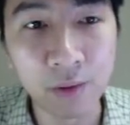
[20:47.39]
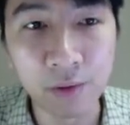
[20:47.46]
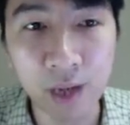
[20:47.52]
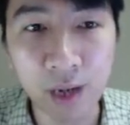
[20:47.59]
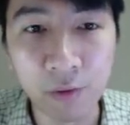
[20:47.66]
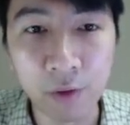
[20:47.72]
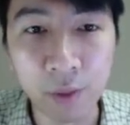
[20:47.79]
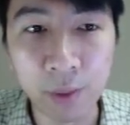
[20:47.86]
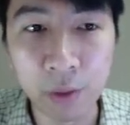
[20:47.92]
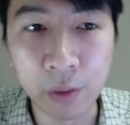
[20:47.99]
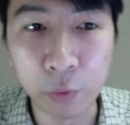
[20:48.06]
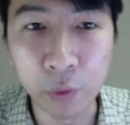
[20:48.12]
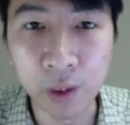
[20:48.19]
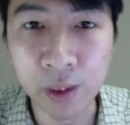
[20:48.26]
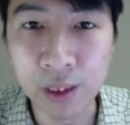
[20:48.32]
rivalry
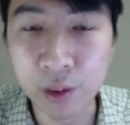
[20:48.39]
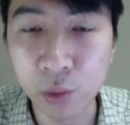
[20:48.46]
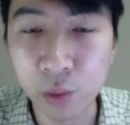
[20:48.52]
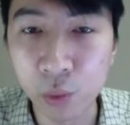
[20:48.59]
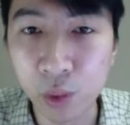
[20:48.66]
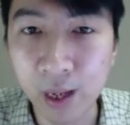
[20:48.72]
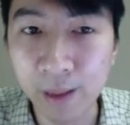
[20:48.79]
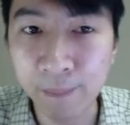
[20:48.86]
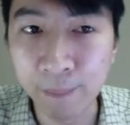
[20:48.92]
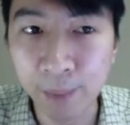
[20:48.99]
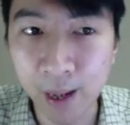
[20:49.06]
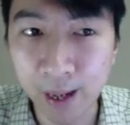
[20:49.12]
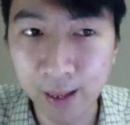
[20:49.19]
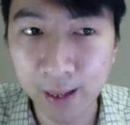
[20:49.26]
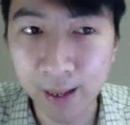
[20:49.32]
between these 2
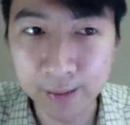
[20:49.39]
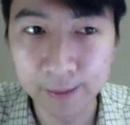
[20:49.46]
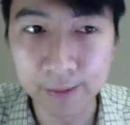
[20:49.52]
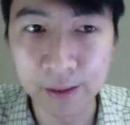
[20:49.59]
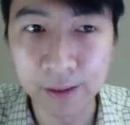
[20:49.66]
empires,